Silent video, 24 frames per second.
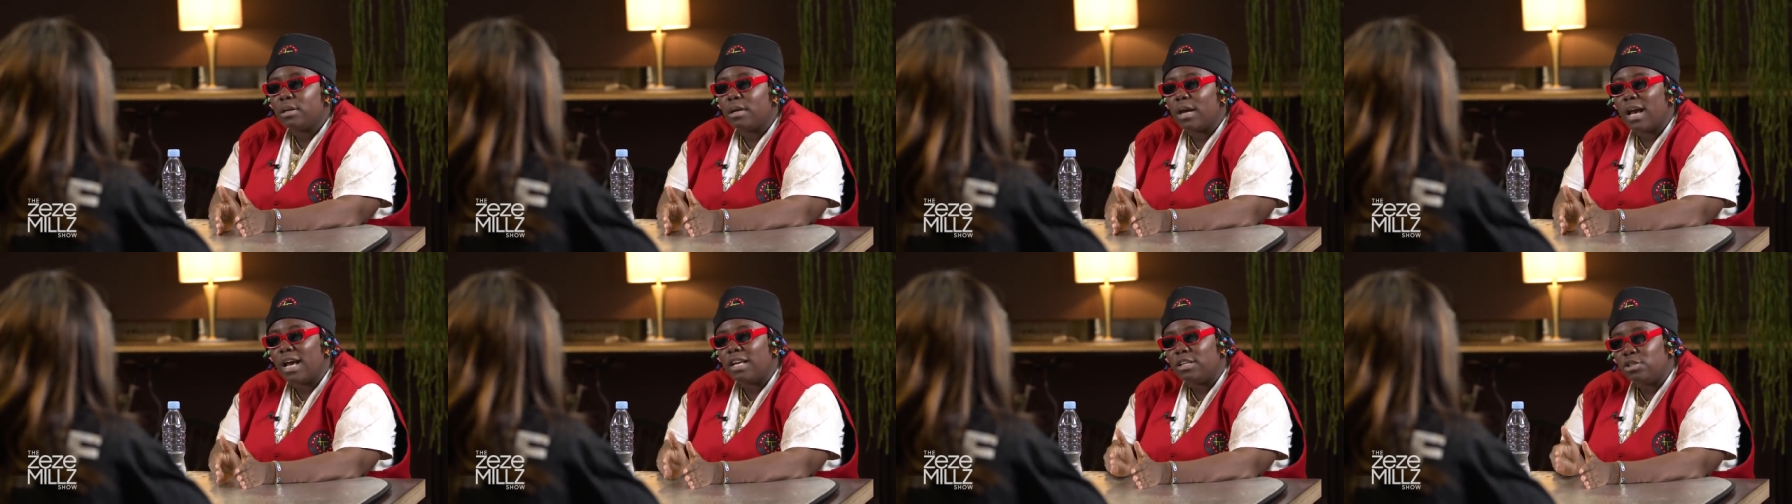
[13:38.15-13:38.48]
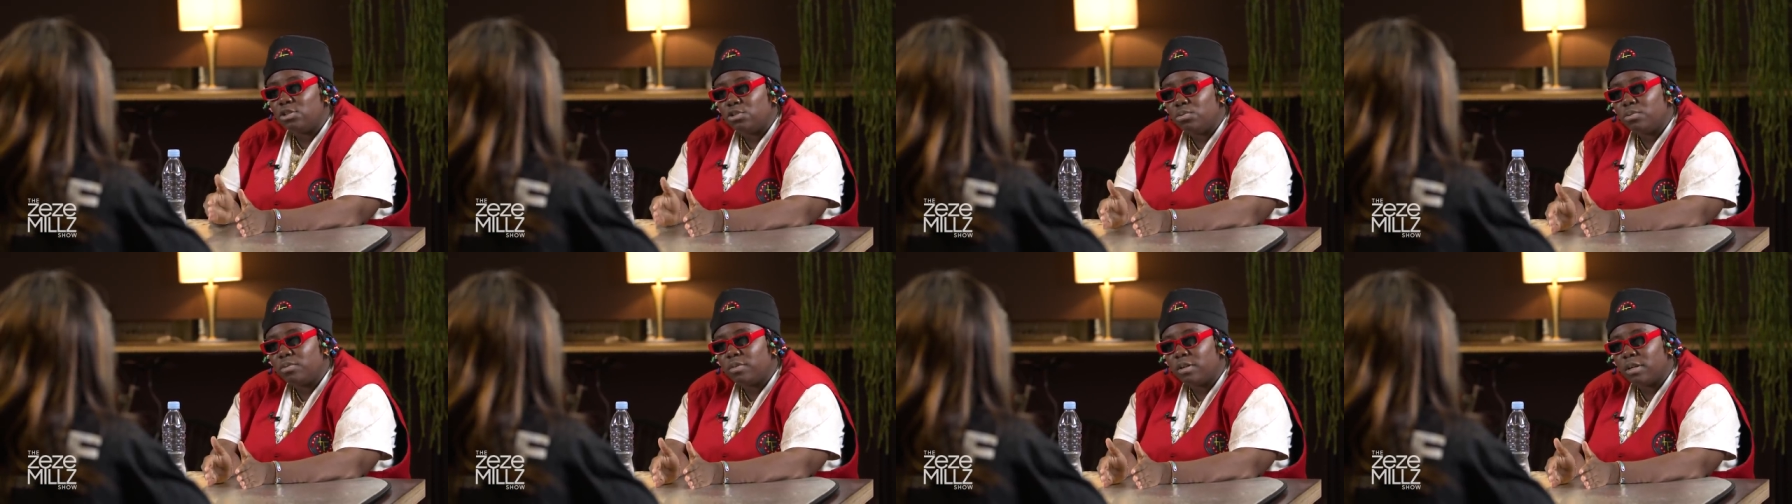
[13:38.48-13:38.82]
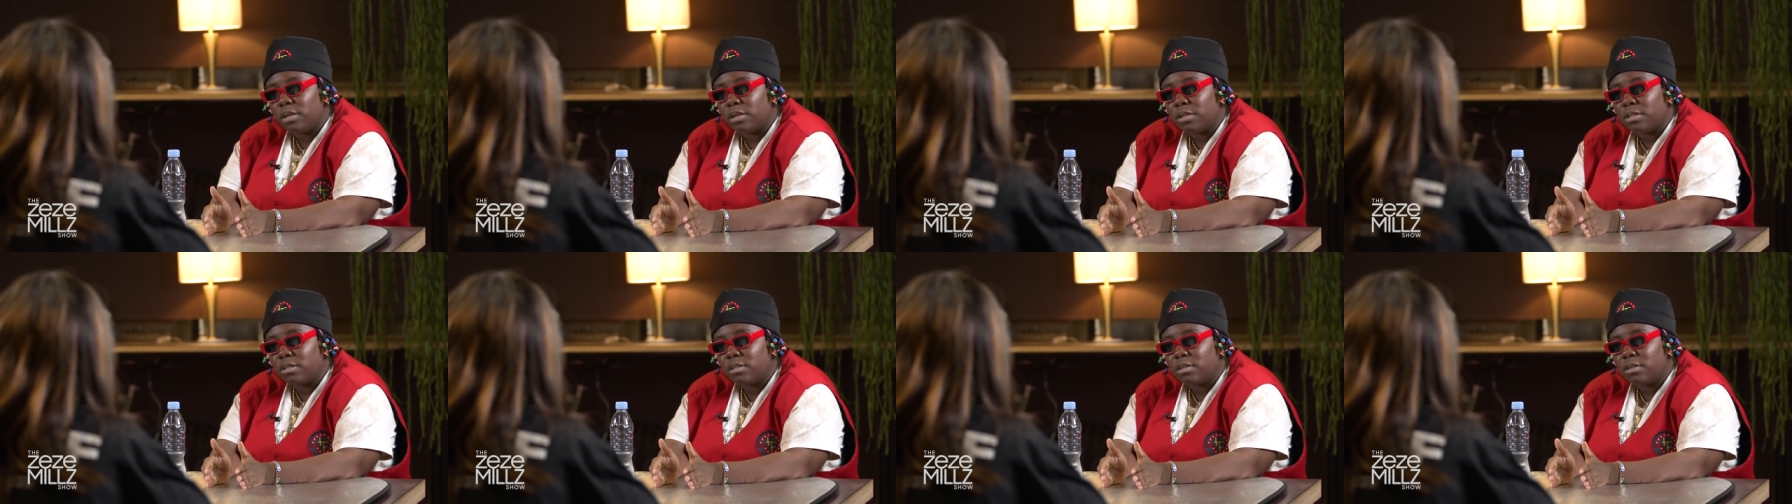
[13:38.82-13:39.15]
I do
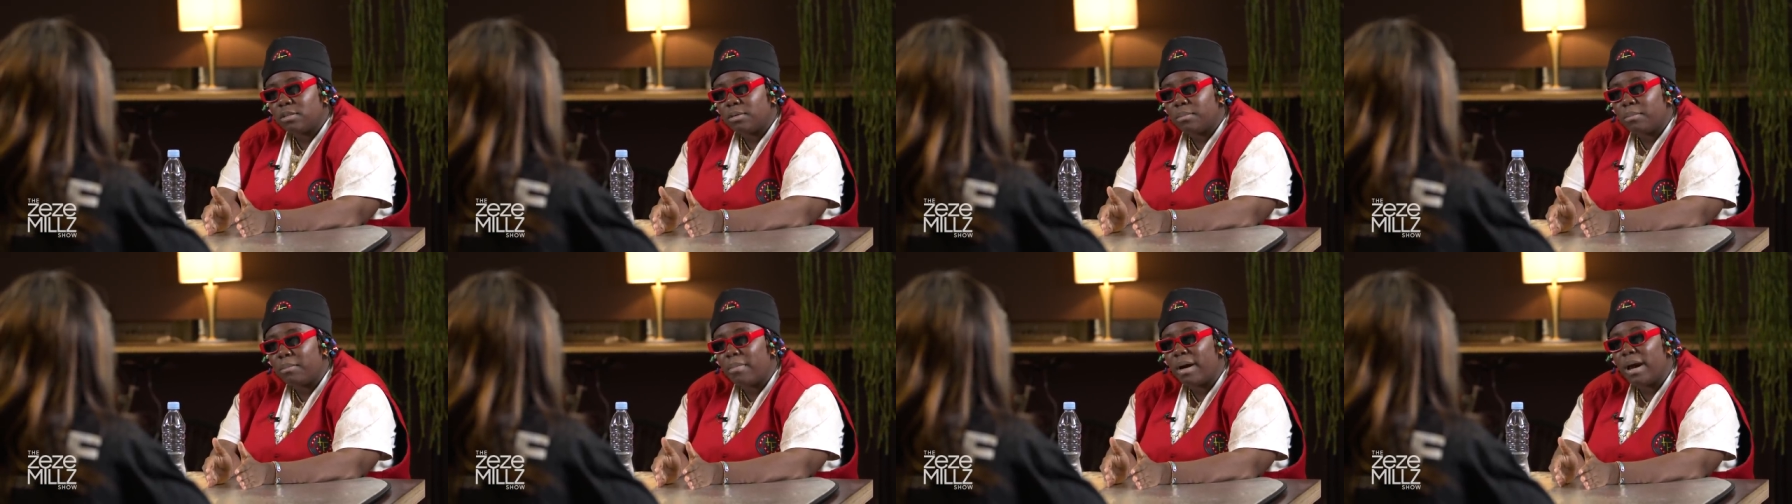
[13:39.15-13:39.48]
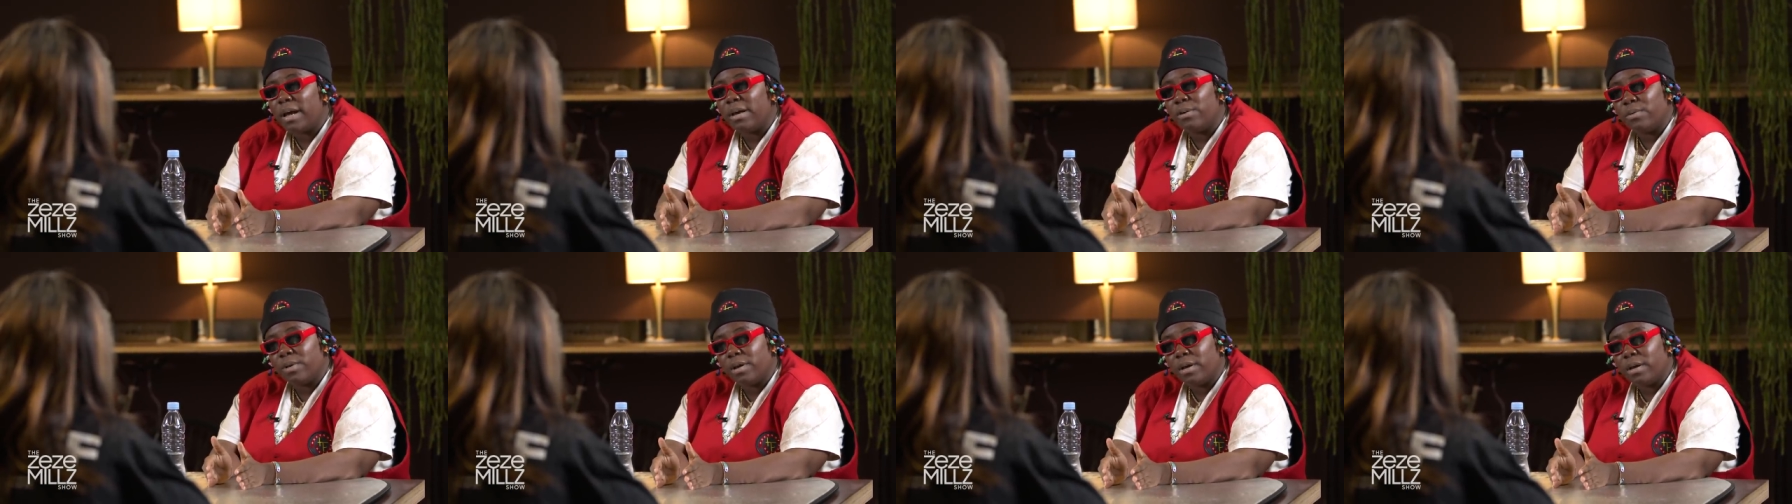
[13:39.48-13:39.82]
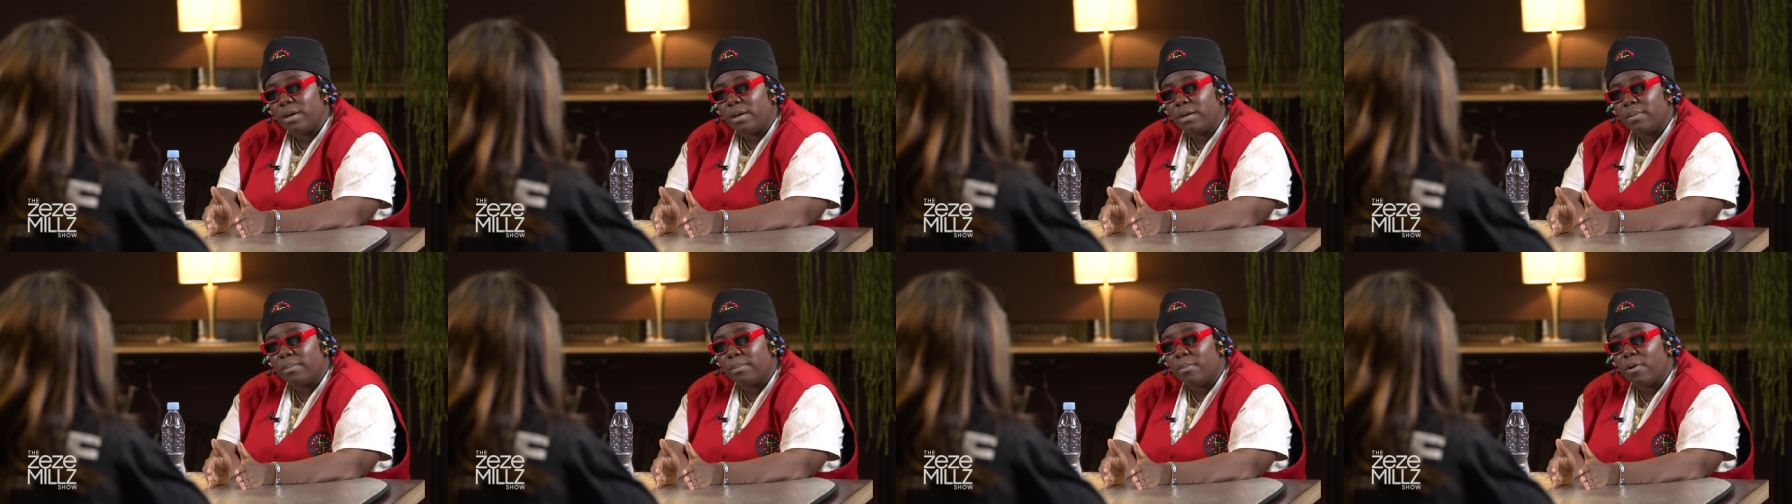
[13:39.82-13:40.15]
things my
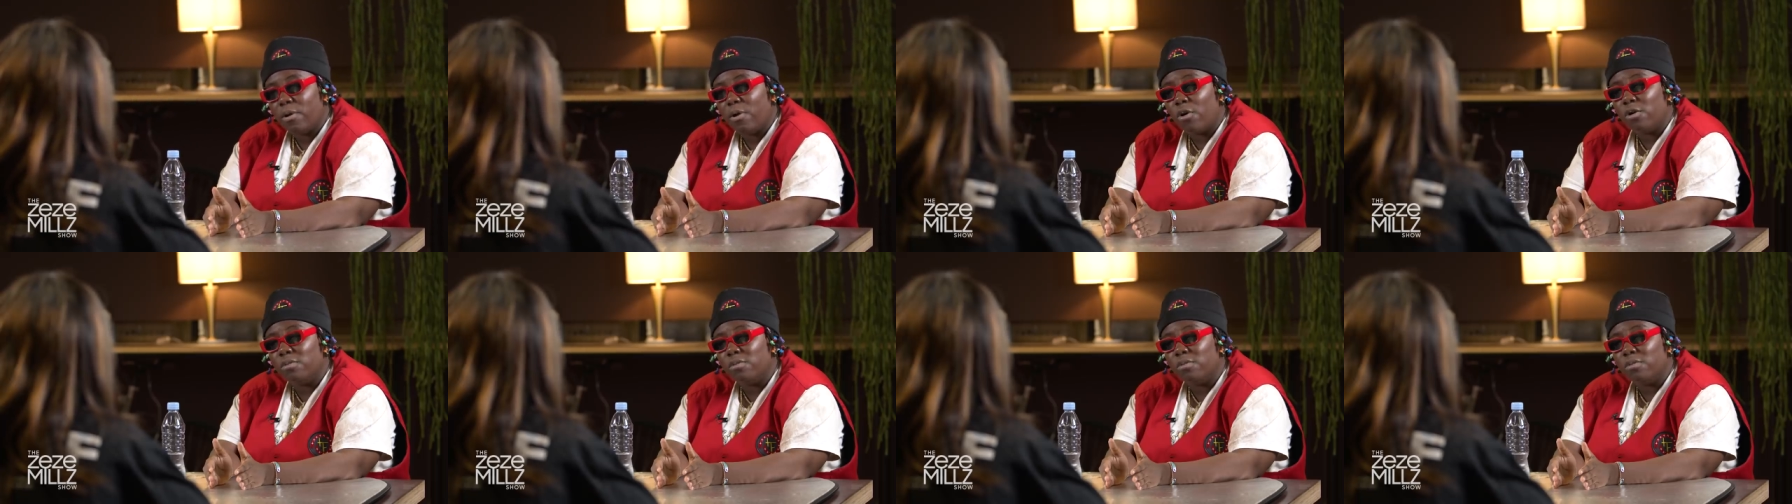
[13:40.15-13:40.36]
way, mm.